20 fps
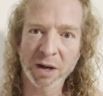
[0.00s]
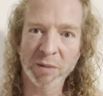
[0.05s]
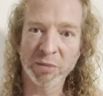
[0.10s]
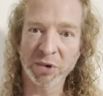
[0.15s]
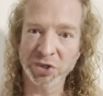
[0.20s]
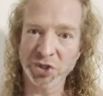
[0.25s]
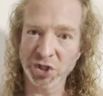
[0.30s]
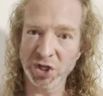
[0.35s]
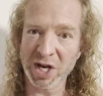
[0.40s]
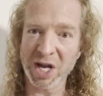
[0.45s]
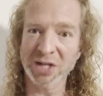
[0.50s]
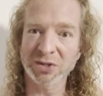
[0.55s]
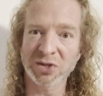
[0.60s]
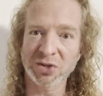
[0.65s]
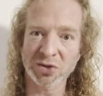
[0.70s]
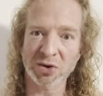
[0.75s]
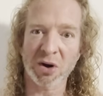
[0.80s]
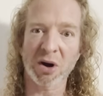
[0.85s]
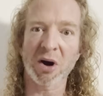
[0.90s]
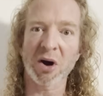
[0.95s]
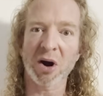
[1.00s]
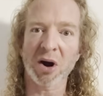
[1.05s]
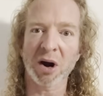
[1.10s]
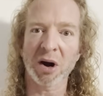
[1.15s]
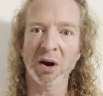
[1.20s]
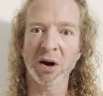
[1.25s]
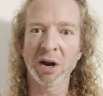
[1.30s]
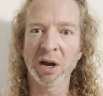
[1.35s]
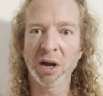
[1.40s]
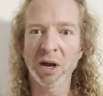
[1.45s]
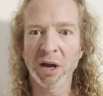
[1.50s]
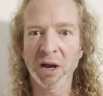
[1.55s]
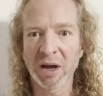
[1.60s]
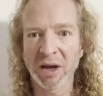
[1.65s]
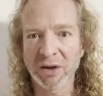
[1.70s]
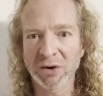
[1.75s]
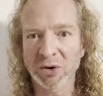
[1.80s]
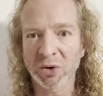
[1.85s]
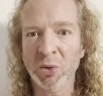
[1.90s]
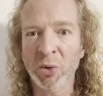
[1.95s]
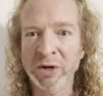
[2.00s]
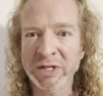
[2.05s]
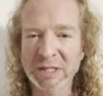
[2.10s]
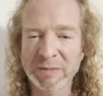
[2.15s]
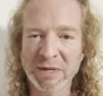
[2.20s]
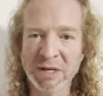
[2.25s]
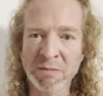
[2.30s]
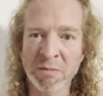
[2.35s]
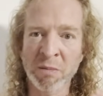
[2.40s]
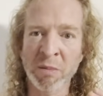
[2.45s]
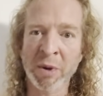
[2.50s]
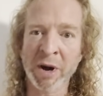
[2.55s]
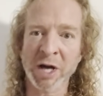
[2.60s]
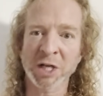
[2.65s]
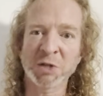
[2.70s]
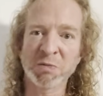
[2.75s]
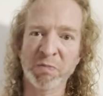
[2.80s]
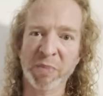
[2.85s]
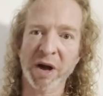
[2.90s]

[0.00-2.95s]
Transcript: But chances are you're going to be much